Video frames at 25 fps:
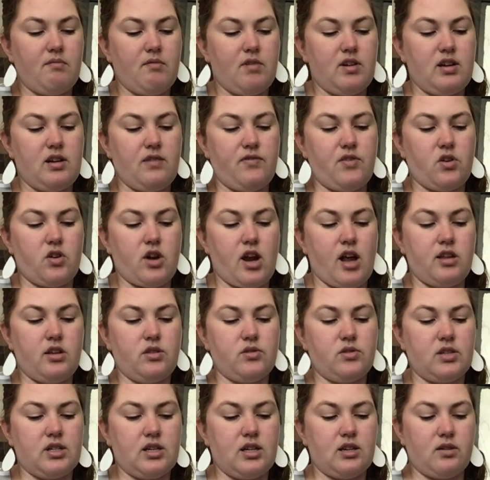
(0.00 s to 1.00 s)
If you're not
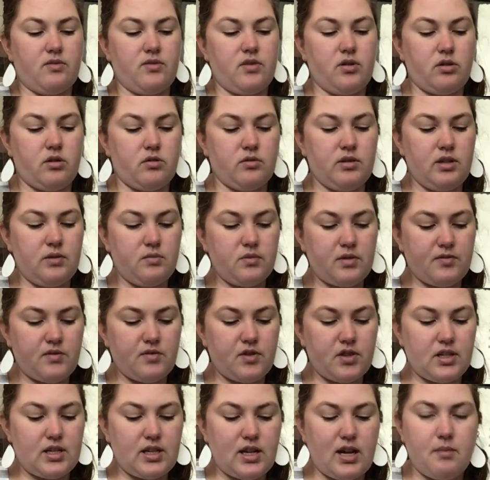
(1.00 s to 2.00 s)
using it, or if you don't need one for
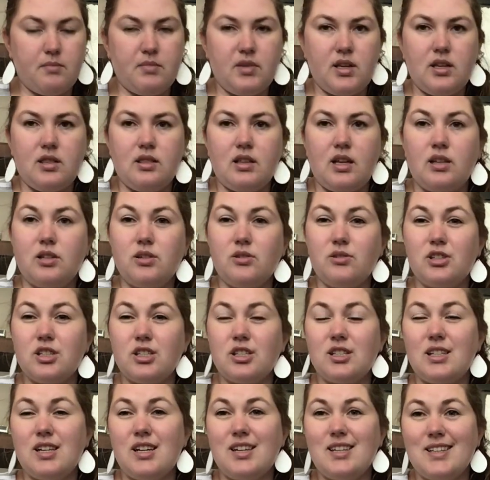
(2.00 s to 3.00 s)
the time being, they do just
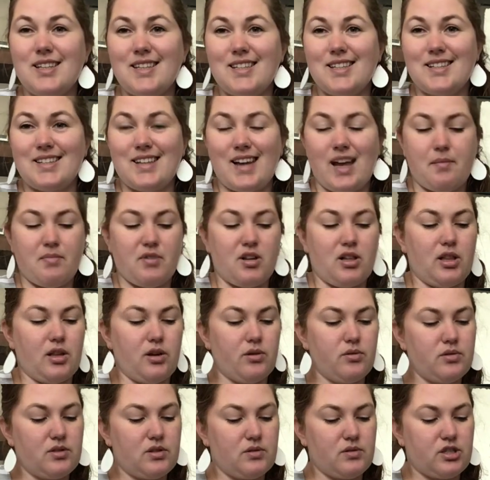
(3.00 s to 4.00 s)
snap
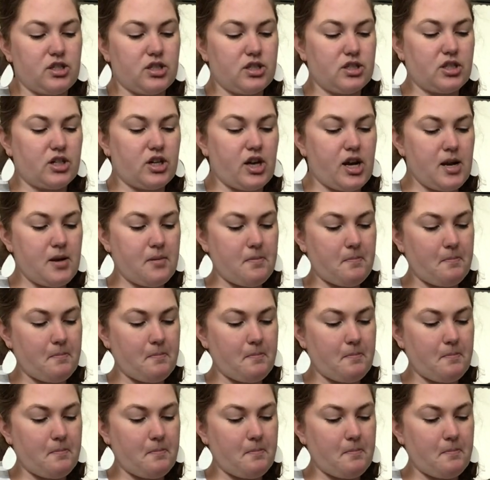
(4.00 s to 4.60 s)
closed, which is great.